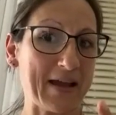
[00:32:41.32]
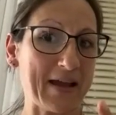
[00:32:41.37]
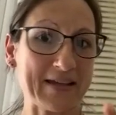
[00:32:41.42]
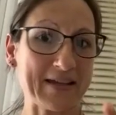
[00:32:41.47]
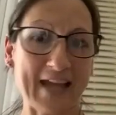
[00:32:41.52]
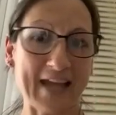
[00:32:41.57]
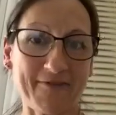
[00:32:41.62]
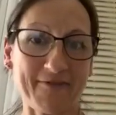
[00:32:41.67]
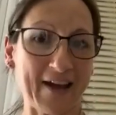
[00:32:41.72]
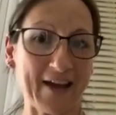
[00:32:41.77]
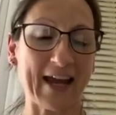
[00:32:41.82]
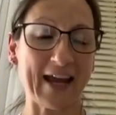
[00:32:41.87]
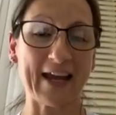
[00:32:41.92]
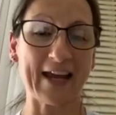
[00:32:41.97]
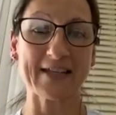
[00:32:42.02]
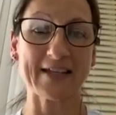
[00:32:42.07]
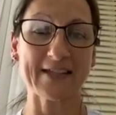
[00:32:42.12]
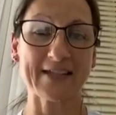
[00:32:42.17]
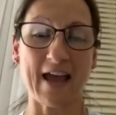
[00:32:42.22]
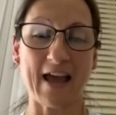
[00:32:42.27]

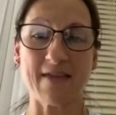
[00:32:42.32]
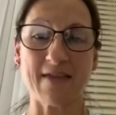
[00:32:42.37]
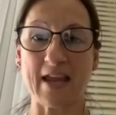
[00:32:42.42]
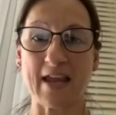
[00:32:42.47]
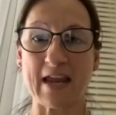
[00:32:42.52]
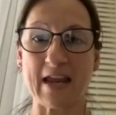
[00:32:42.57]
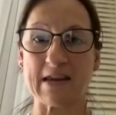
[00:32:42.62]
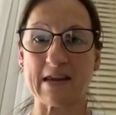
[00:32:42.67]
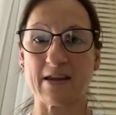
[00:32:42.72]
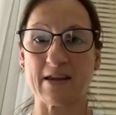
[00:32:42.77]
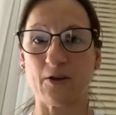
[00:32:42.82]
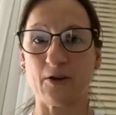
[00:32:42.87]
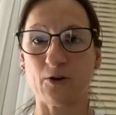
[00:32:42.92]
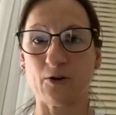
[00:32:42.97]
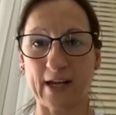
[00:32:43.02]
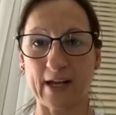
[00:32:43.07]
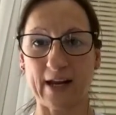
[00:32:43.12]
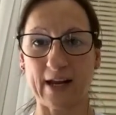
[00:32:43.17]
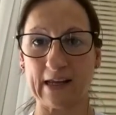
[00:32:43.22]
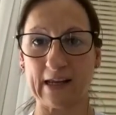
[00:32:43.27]
cafes, and then
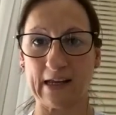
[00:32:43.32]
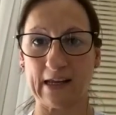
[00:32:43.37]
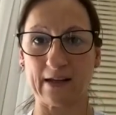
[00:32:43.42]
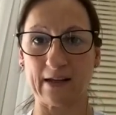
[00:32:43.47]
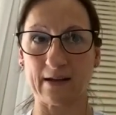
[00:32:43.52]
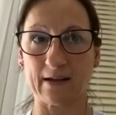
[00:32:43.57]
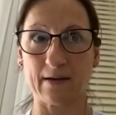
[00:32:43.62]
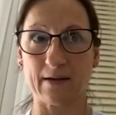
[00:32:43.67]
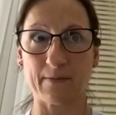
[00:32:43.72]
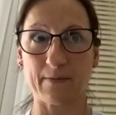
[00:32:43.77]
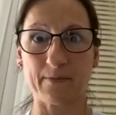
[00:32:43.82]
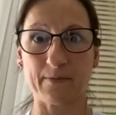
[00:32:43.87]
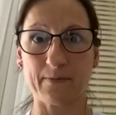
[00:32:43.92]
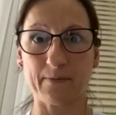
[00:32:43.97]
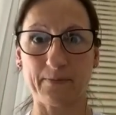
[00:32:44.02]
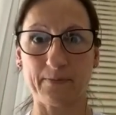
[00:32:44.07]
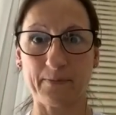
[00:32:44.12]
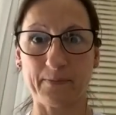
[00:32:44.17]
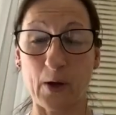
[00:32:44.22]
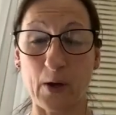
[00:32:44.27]
you're getting
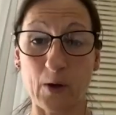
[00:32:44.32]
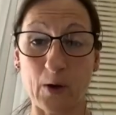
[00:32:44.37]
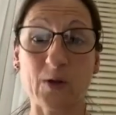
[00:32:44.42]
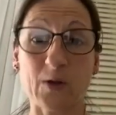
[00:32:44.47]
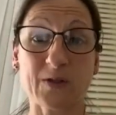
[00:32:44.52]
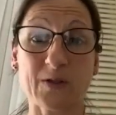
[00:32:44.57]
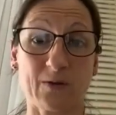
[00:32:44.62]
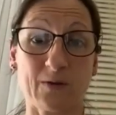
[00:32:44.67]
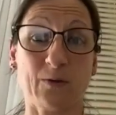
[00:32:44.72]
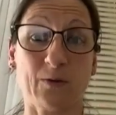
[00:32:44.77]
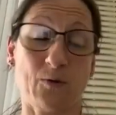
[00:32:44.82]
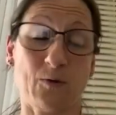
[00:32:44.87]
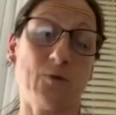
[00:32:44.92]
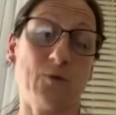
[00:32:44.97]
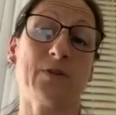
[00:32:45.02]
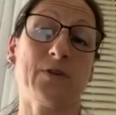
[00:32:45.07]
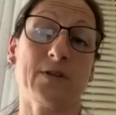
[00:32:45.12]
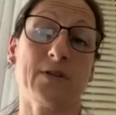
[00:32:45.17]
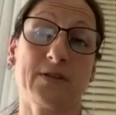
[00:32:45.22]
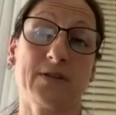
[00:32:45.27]
personal
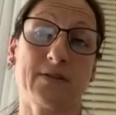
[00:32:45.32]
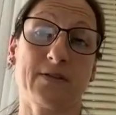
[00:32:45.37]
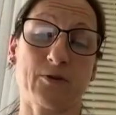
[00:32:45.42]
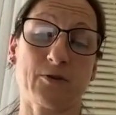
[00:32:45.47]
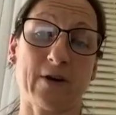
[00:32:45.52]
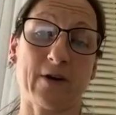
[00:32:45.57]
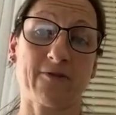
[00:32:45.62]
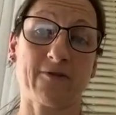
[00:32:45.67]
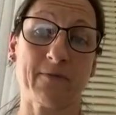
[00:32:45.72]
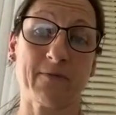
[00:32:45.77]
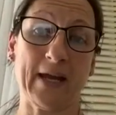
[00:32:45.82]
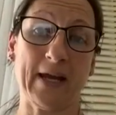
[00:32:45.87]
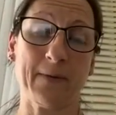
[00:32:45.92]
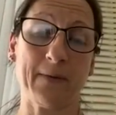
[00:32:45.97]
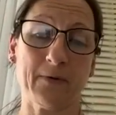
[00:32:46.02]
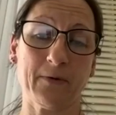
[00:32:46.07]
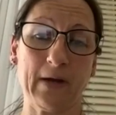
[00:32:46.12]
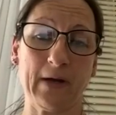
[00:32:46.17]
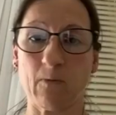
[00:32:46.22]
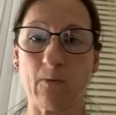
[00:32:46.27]
orders direct from
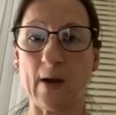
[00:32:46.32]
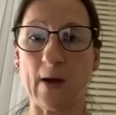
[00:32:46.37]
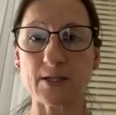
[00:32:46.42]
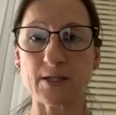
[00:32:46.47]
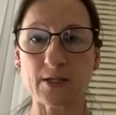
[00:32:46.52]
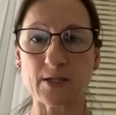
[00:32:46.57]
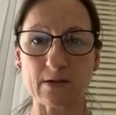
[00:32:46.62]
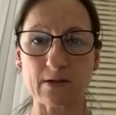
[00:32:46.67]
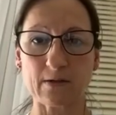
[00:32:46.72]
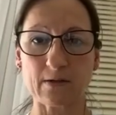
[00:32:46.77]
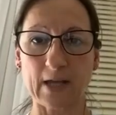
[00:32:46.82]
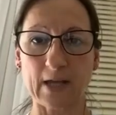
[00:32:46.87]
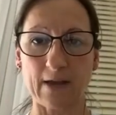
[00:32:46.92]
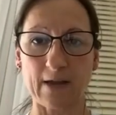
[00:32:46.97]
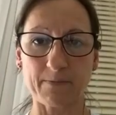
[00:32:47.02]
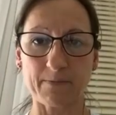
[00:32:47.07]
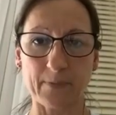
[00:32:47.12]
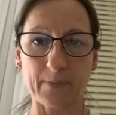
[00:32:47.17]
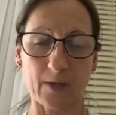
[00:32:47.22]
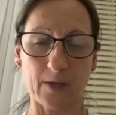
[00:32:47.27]
people. And once you
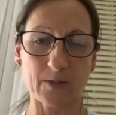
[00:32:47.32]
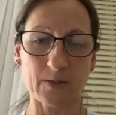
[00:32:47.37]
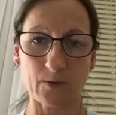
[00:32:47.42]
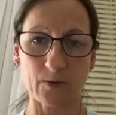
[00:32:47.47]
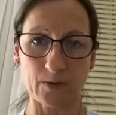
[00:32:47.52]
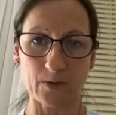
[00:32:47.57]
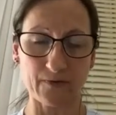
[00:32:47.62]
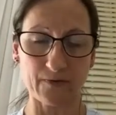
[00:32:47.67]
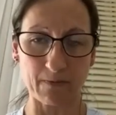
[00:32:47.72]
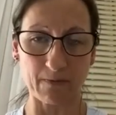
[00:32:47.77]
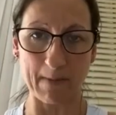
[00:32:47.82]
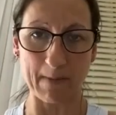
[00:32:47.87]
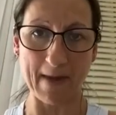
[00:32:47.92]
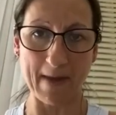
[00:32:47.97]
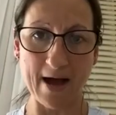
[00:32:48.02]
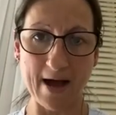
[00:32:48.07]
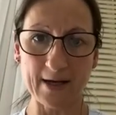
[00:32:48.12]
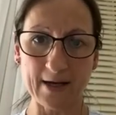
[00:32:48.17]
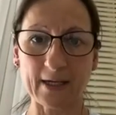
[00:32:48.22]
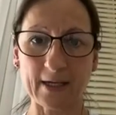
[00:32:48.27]
get personal orders from your
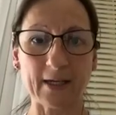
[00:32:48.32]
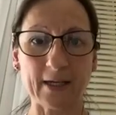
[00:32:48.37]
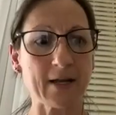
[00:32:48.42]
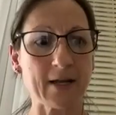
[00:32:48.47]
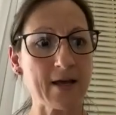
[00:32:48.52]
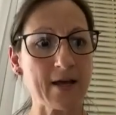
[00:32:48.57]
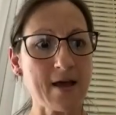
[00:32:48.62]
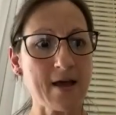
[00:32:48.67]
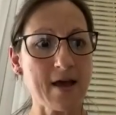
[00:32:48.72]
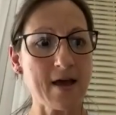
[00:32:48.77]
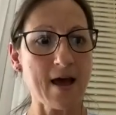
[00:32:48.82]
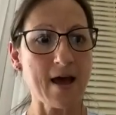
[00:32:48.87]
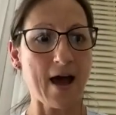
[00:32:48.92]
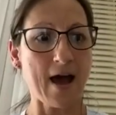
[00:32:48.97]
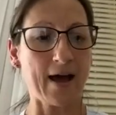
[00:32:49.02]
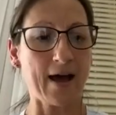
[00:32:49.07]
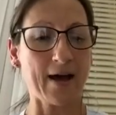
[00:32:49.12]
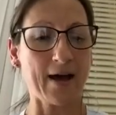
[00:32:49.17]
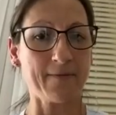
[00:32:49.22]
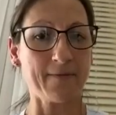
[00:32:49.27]
market,
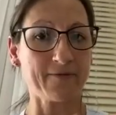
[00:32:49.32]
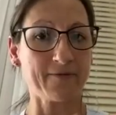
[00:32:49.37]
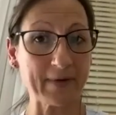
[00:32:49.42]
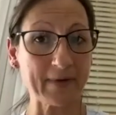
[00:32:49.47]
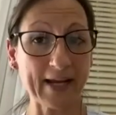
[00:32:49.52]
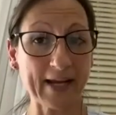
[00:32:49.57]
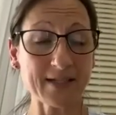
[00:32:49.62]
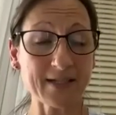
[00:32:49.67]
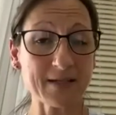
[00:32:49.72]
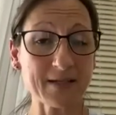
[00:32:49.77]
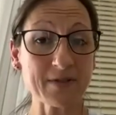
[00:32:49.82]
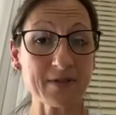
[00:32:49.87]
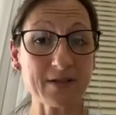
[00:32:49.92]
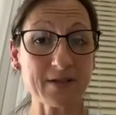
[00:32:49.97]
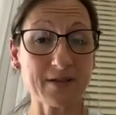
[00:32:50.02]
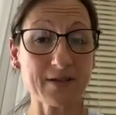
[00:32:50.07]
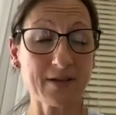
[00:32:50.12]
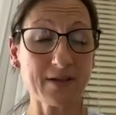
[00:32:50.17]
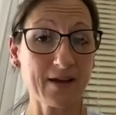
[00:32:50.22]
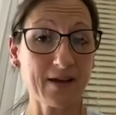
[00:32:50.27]
from your
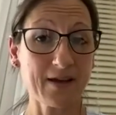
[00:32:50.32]
customers,